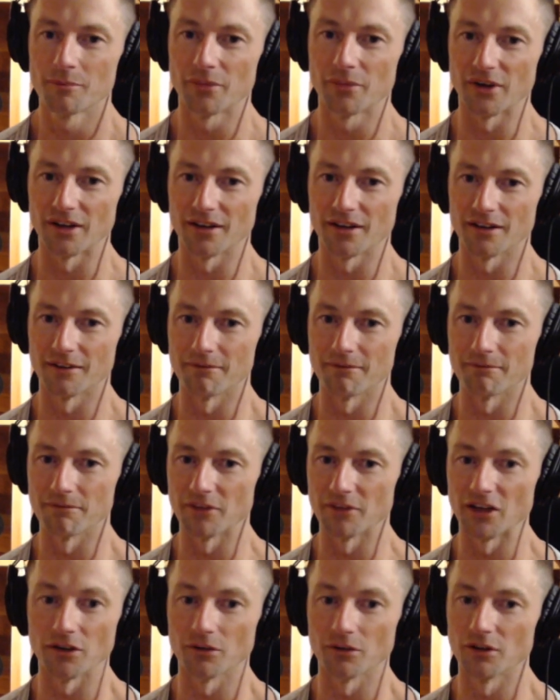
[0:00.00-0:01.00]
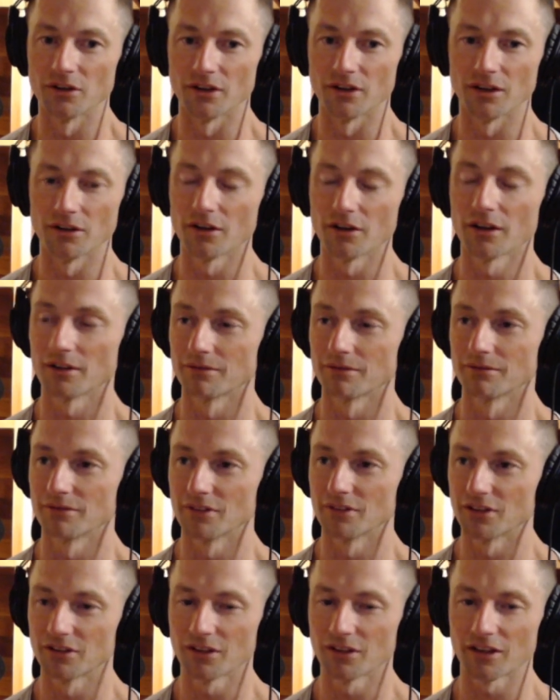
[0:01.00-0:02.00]
But and I
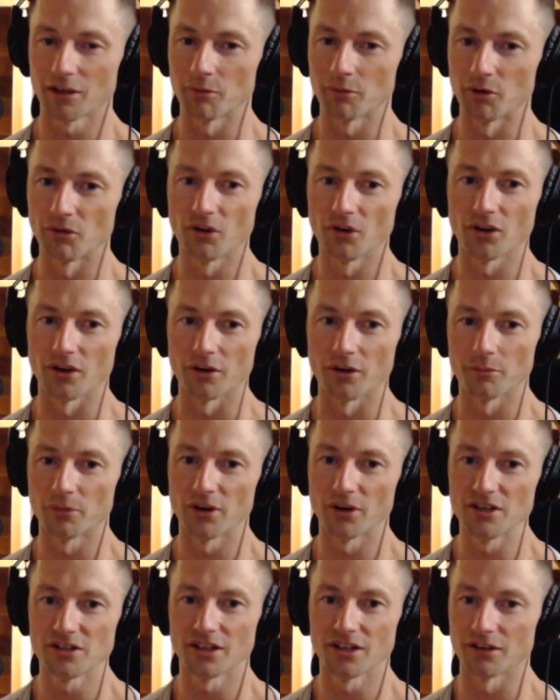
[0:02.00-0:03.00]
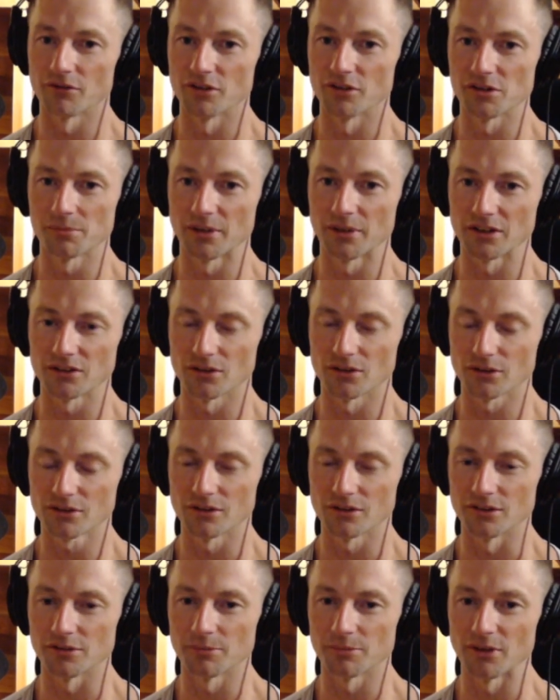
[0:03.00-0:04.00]
don't get me wrong, I appreciate and respect
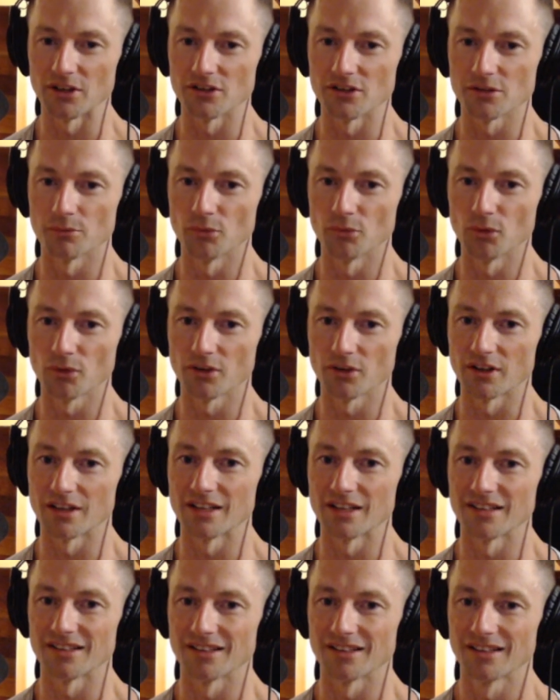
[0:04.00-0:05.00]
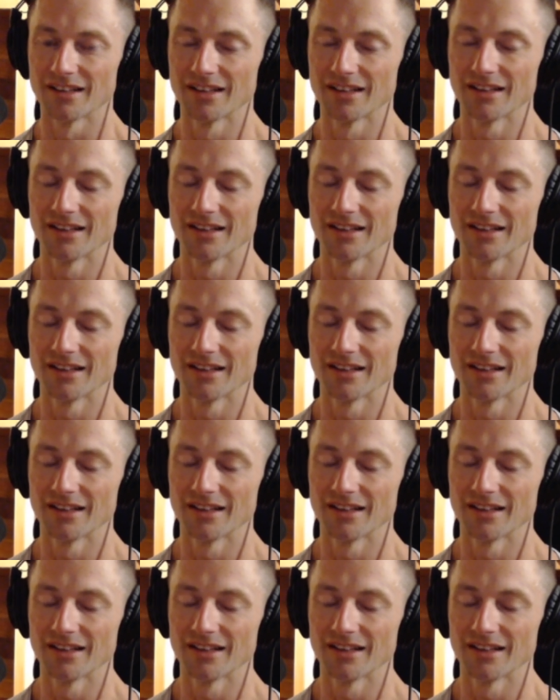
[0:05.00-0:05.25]
doctors, but it's more that they're